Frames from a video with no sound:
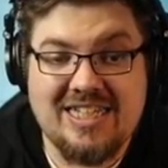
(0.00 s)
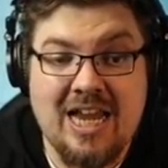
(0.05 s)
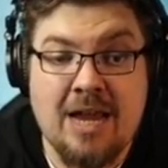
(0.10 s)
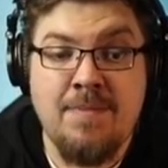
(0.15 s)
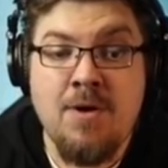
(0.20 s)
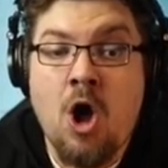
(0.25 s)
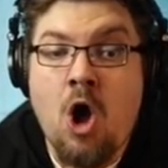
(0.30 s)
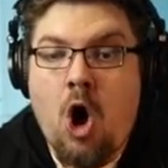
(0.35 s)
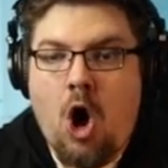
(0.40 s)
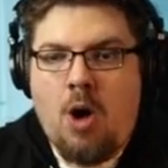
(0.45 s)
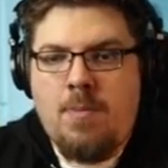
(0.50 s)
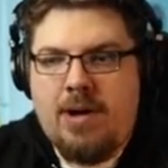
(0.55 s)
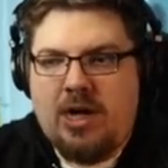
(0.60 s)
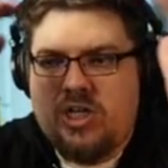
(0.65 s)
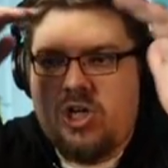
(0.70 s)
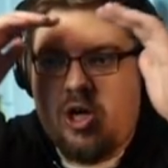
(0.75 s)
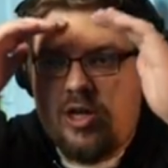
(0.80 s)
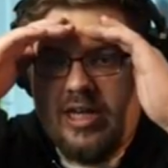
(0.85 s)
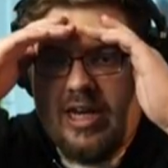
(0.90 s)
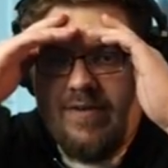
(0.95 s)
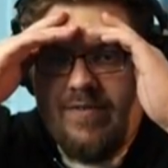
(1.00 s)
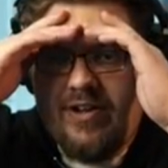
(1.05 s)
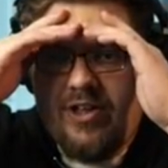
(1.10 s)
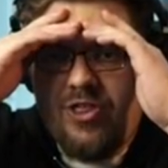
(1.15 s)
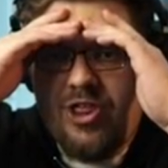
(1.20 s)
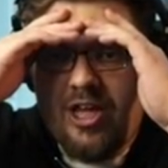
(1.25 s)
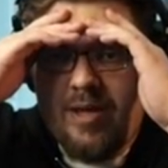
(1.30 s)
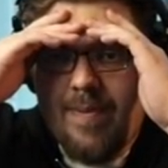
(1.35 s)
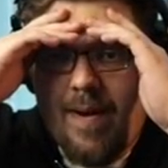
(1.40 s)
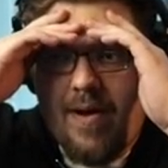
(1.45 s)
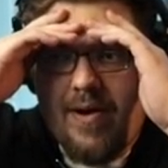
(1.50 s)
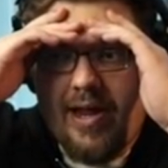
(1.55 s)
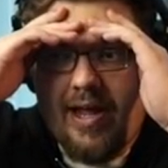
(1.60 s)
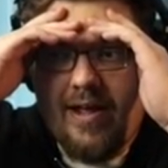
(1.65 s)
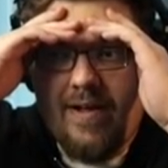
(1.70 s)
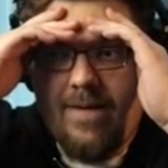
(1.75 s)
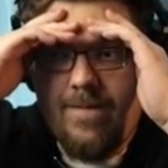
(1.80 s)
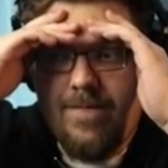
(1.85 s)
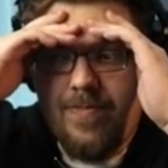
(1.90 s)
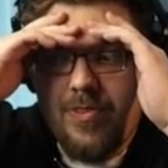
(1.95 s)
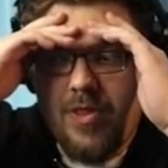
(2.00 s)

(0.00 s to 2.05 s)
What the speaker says: Oh, my God, I didn't even think about it.